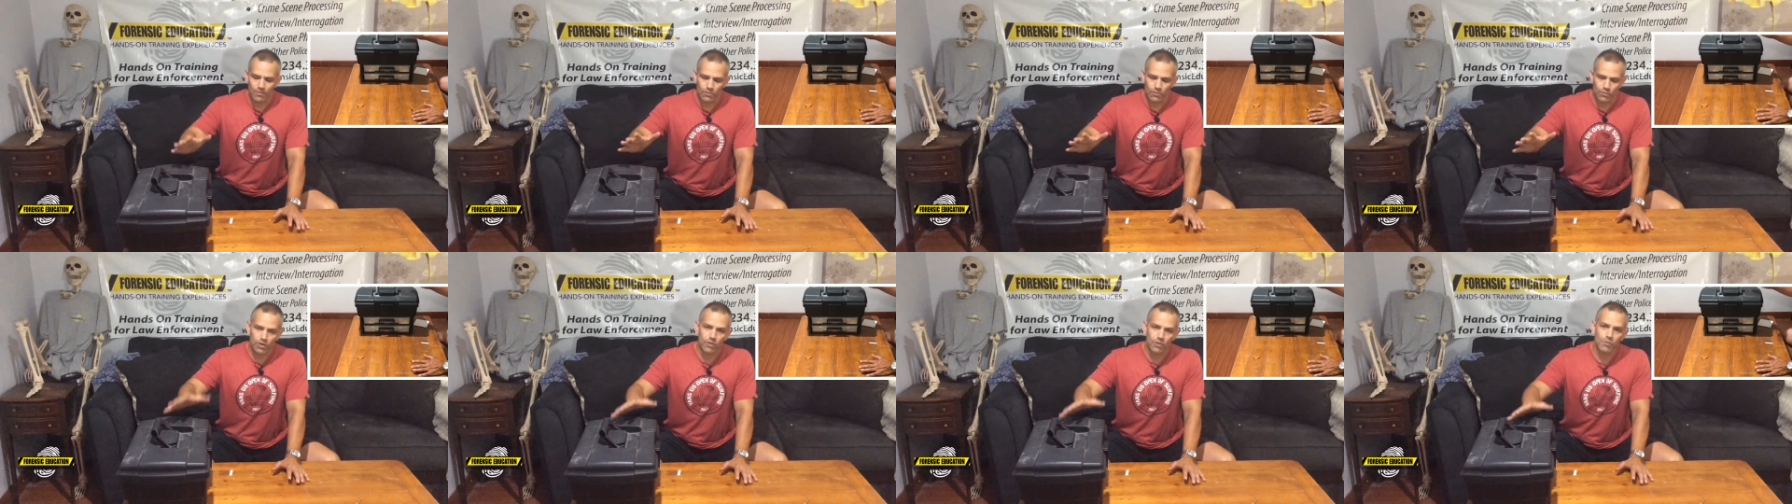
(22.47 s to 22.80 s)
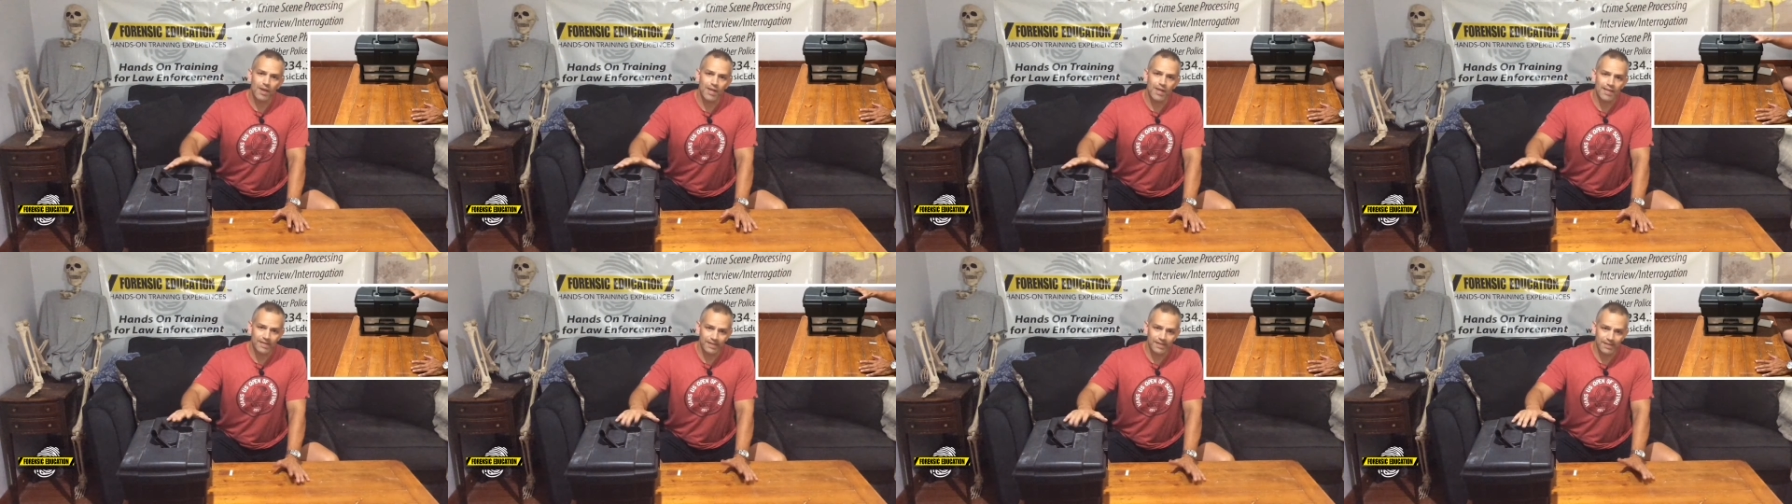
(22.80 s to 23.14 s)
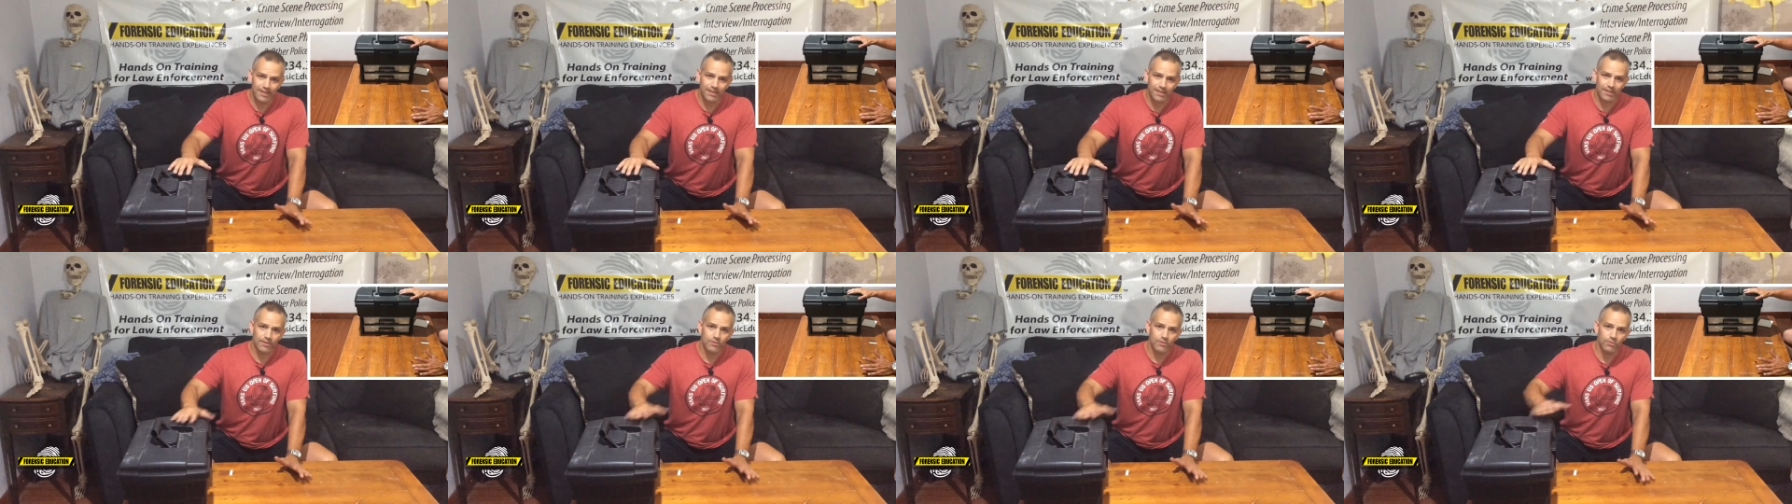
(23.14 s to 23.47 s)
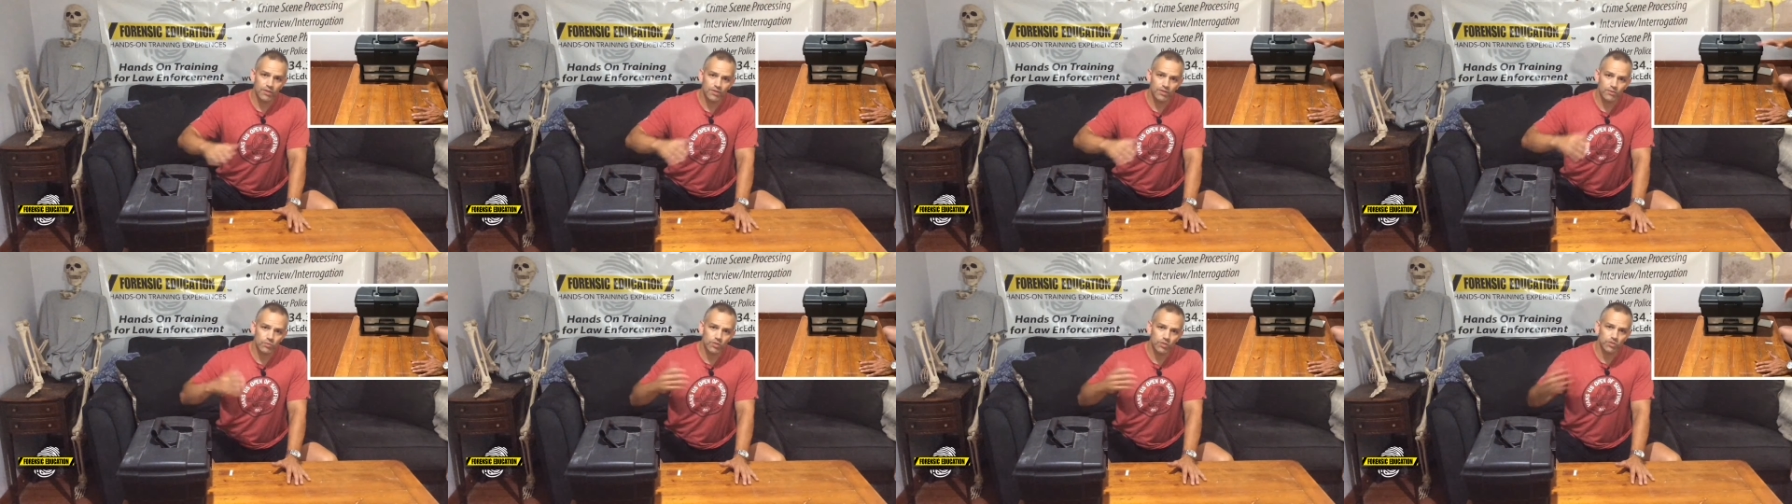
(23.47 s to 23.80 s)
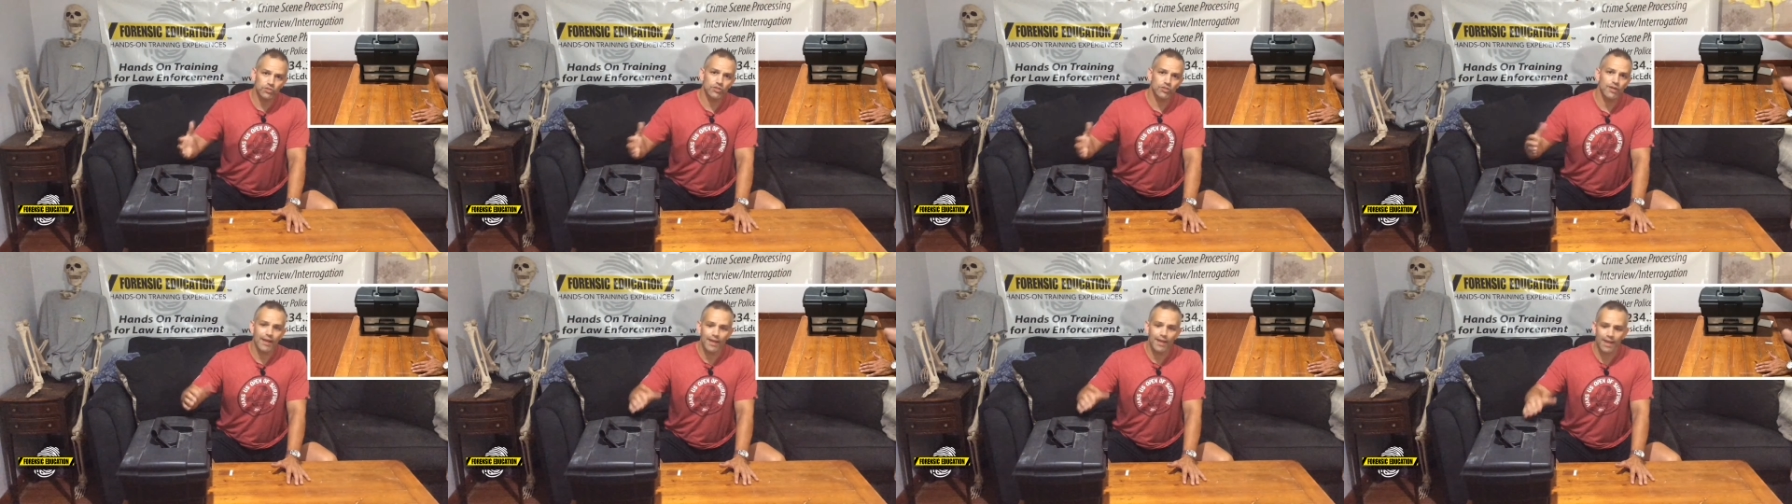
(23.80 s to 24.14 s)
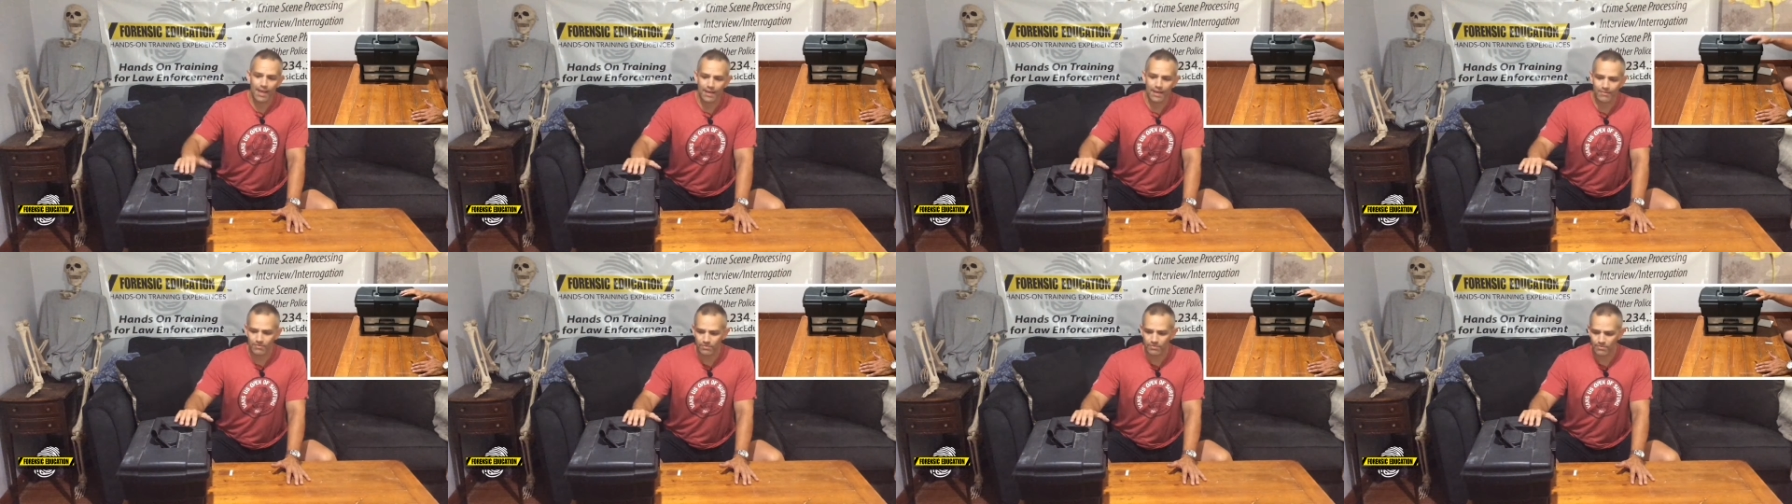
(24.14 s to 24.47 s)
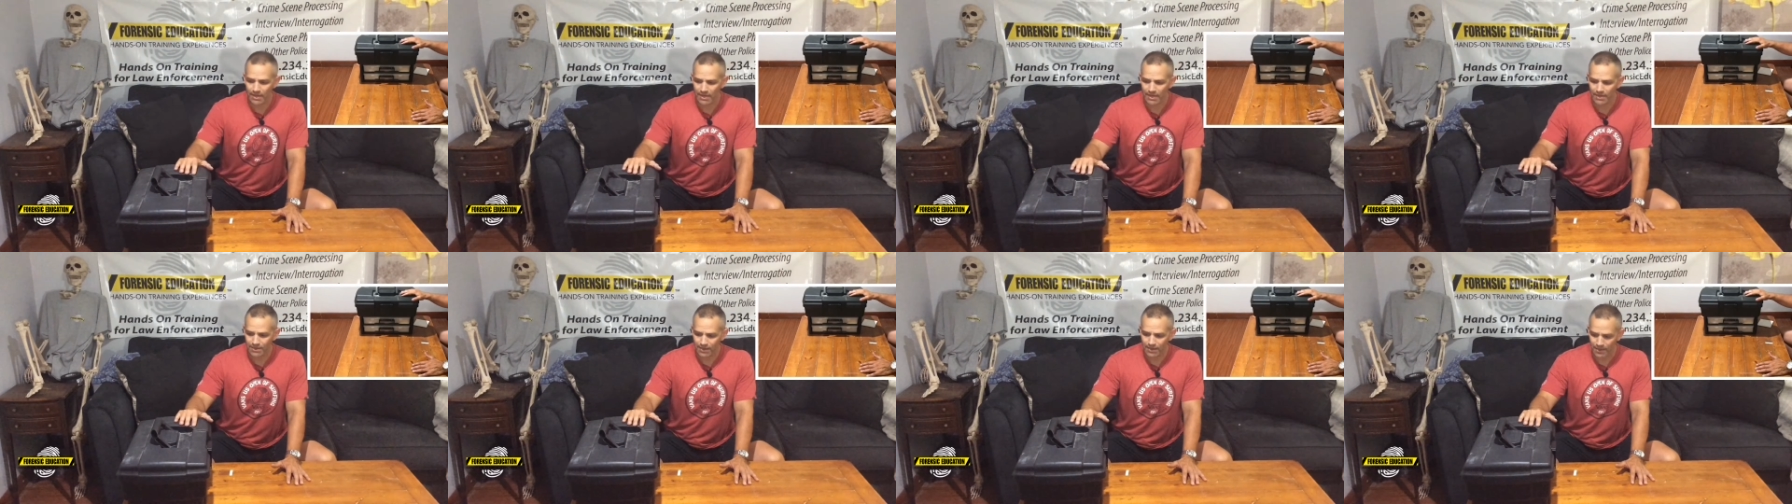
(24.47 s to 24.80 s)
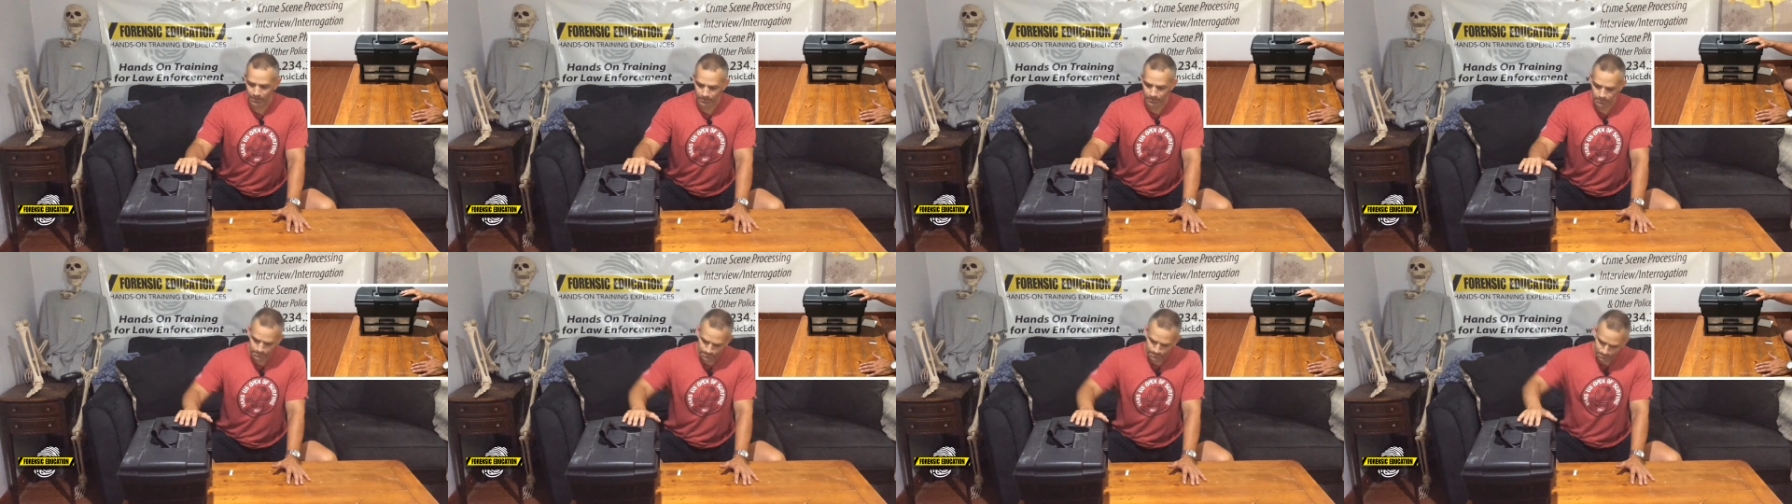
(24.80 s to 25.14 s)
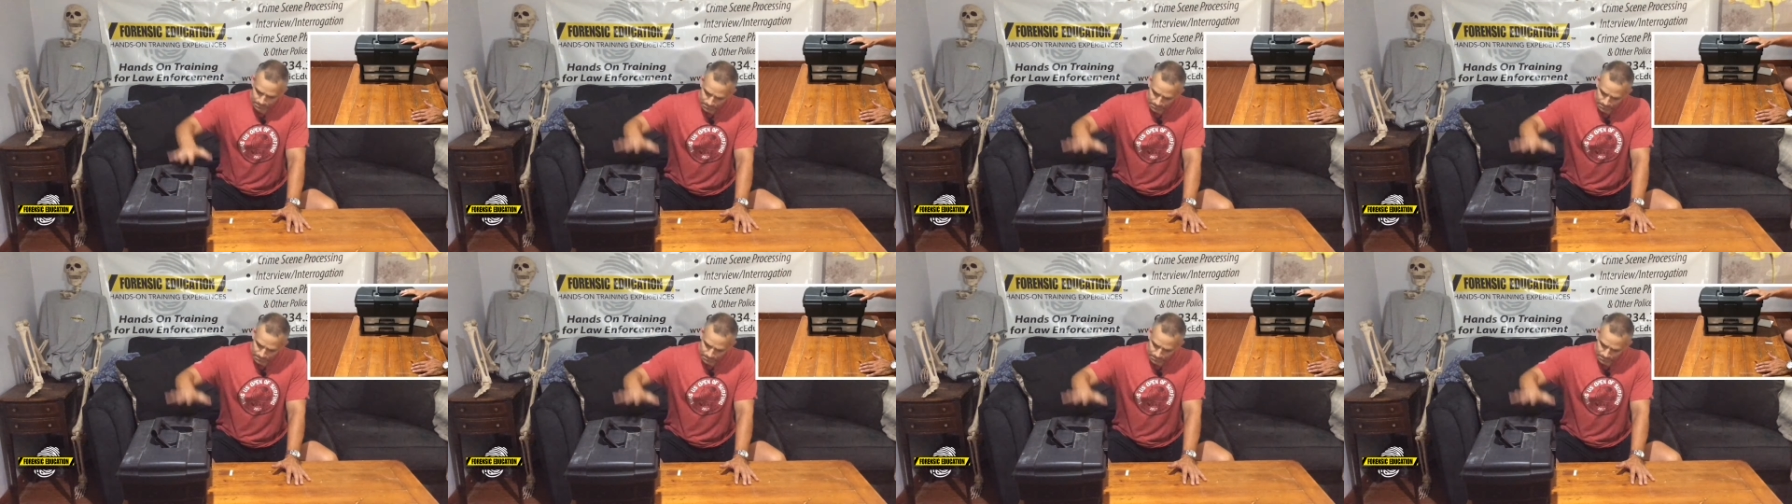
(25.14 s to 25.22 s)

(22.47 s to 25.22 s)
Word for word: what do I need? What should I have in my kit?